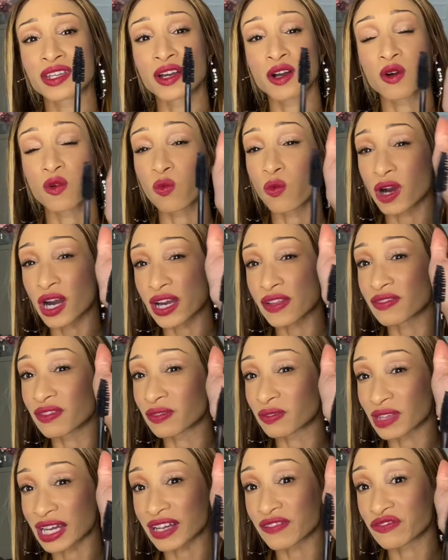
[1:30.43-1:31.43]
wand
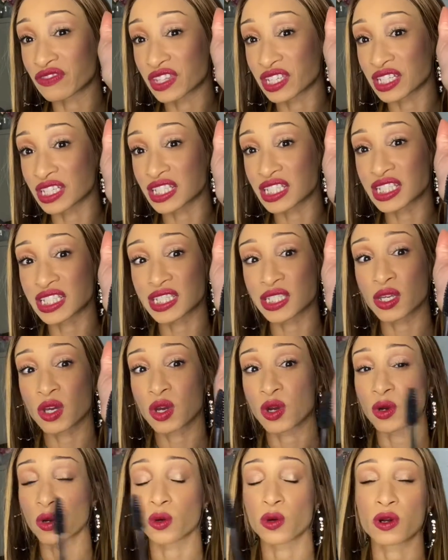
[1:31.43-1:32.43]
like this
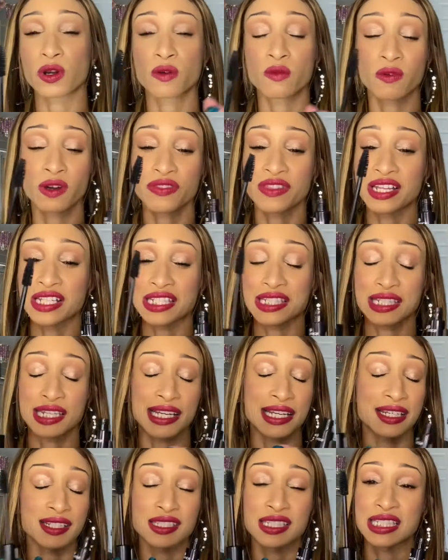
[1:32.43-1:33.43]
or one that's
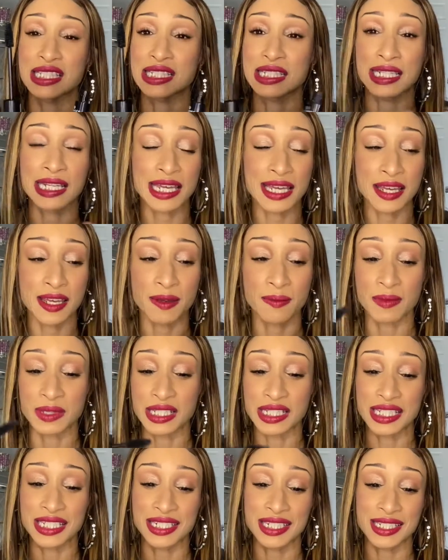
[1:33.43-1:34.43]
like slim.
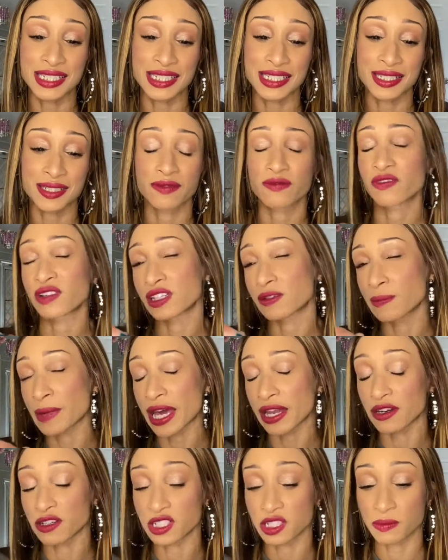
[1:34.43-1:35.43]
It doesn't really
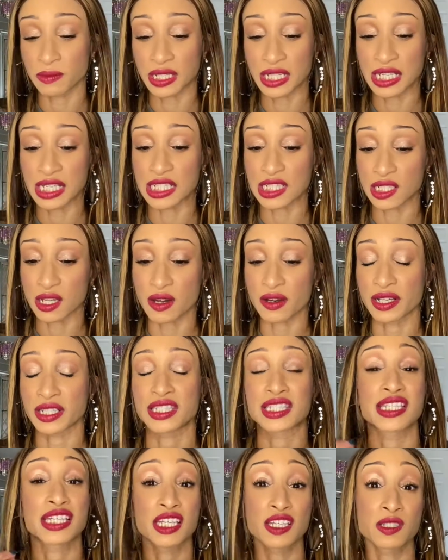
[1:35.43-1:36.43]
matter to me as long as it
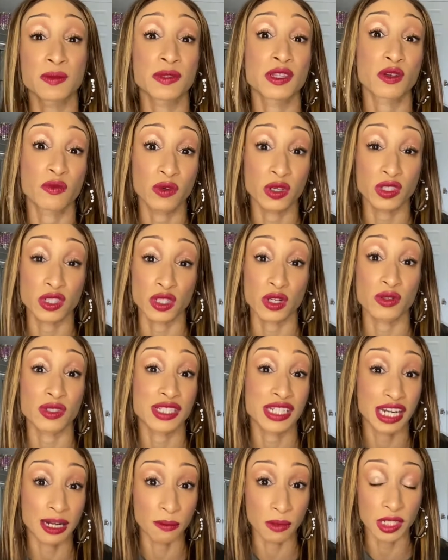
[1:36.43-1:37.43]
gives me the results that
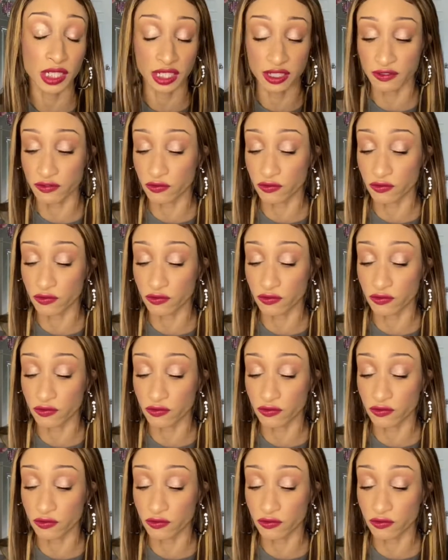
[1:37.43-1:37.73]
I'm looking